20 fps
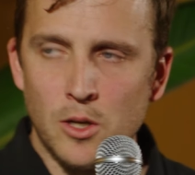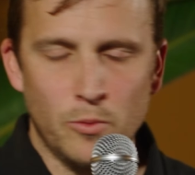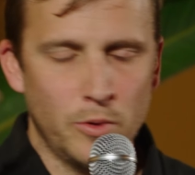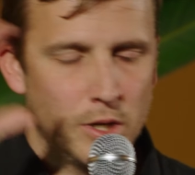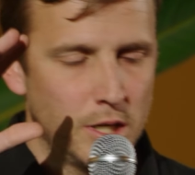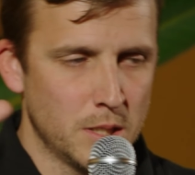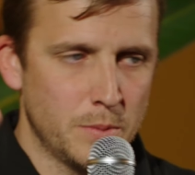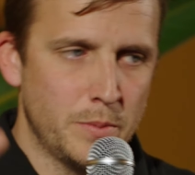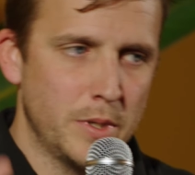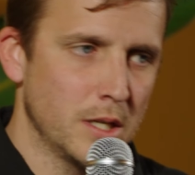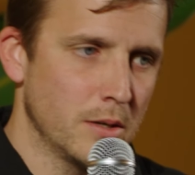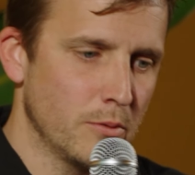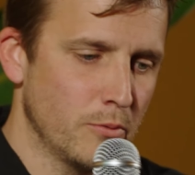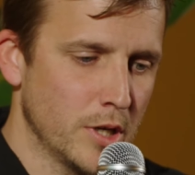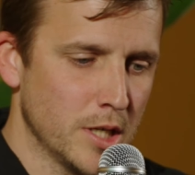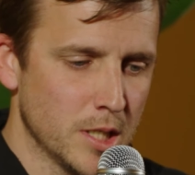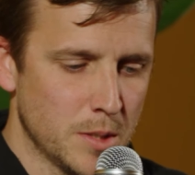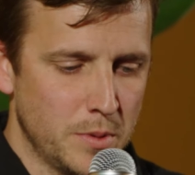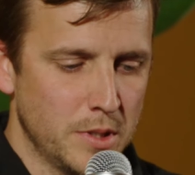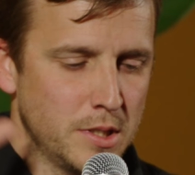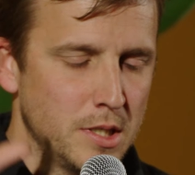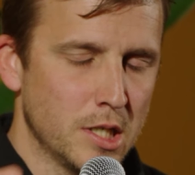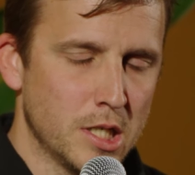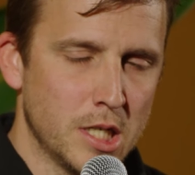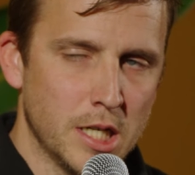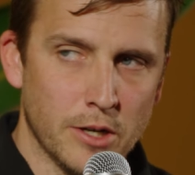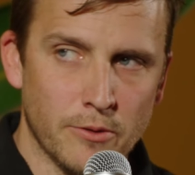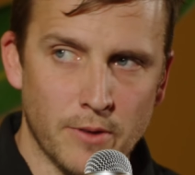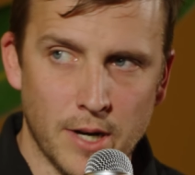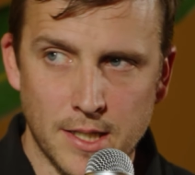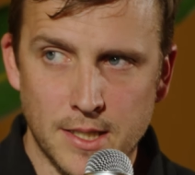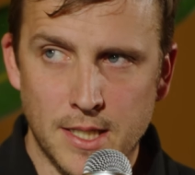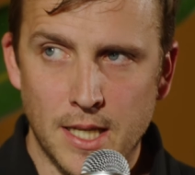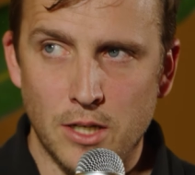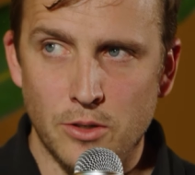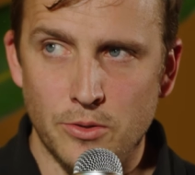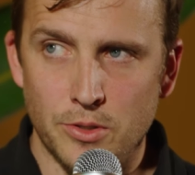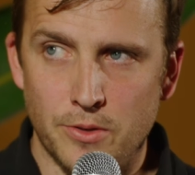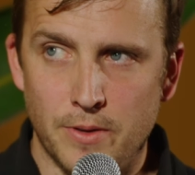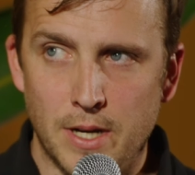we're just positioning
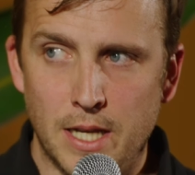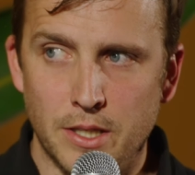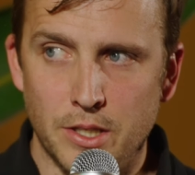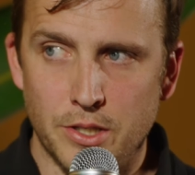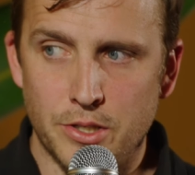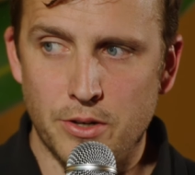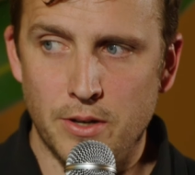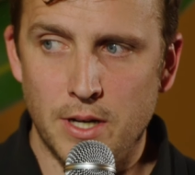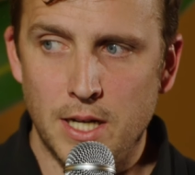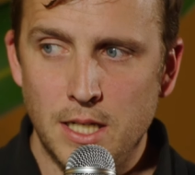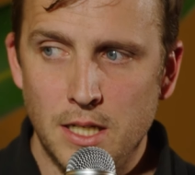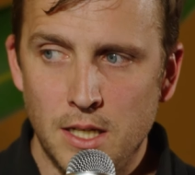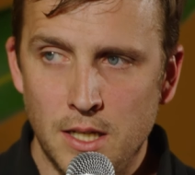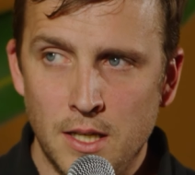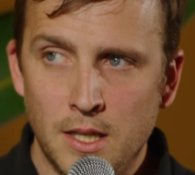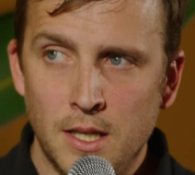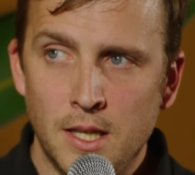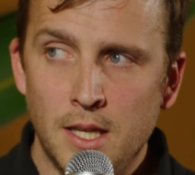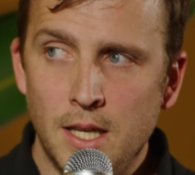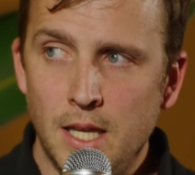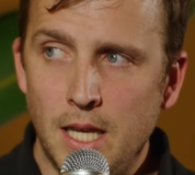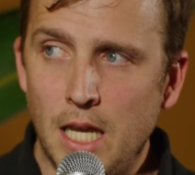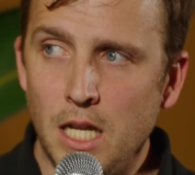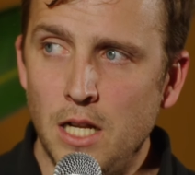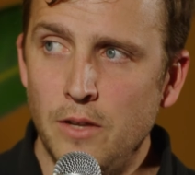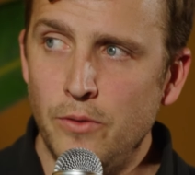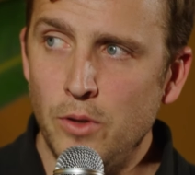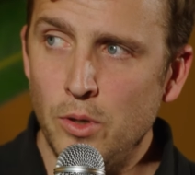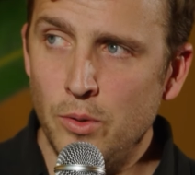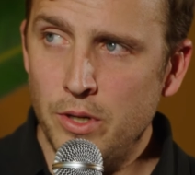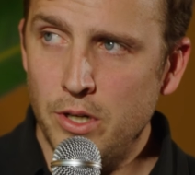rectangles around the screen. And if you